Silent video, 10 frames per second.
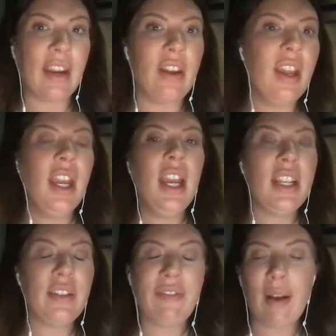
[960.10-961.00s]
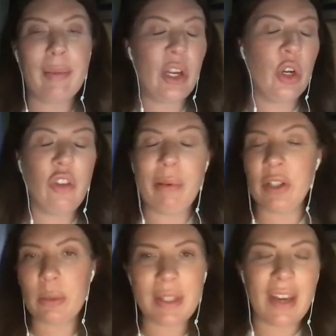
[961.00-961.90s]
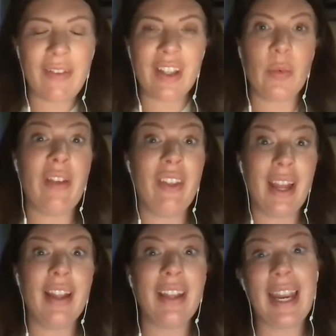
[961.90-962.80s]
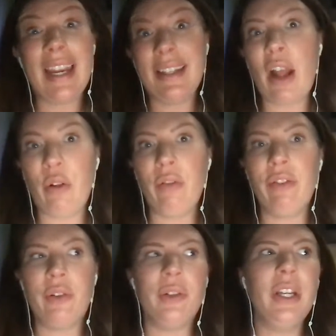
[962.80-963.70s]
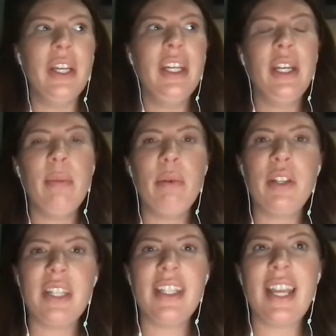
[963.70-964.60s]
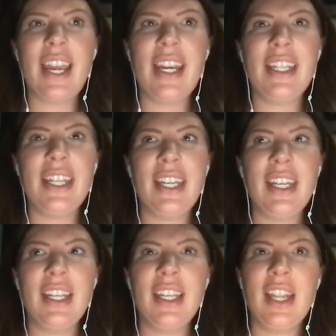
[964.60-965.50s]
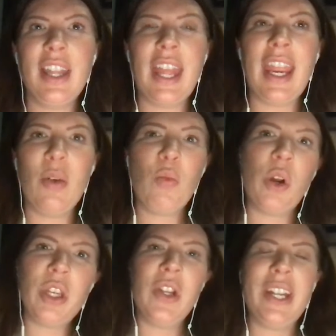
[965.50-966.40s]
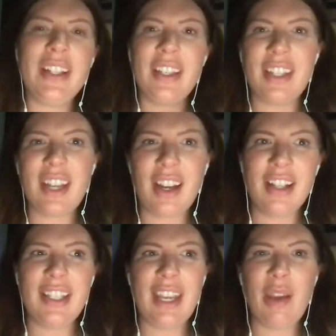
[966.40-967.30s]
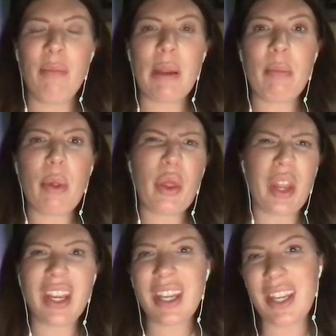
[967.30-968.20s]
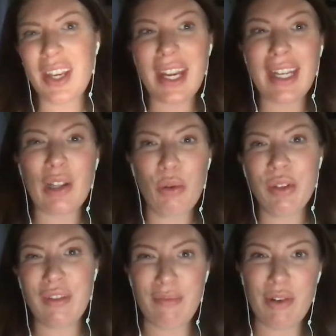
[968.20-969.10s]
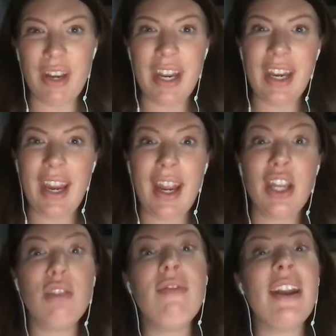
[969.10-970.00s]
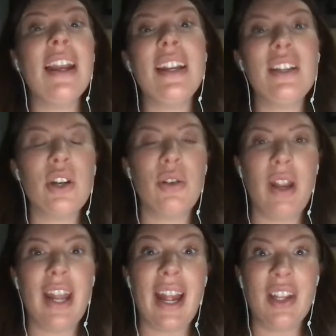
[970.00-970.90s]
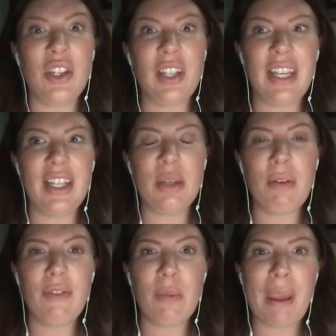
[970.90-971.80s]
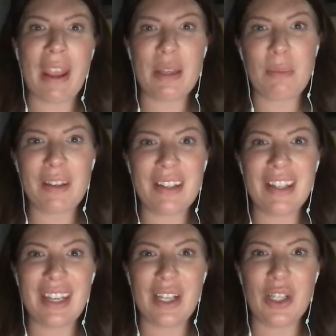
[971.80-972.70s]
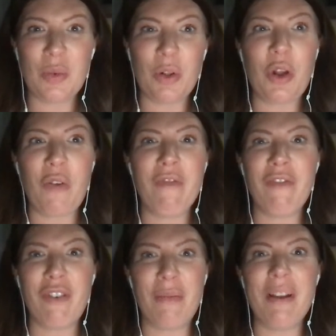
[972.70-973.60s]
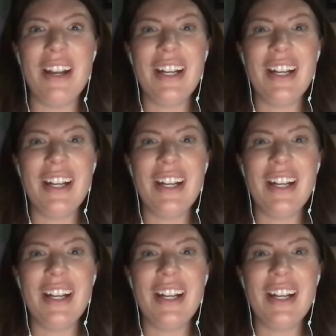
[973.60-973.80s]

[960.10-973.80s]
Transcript: as a family, or you've built up savings or whatever, that is helpful. But deciding then what you need to start it. And people think you need loads of money, and you really don't. And actually, some of your best business skills will come from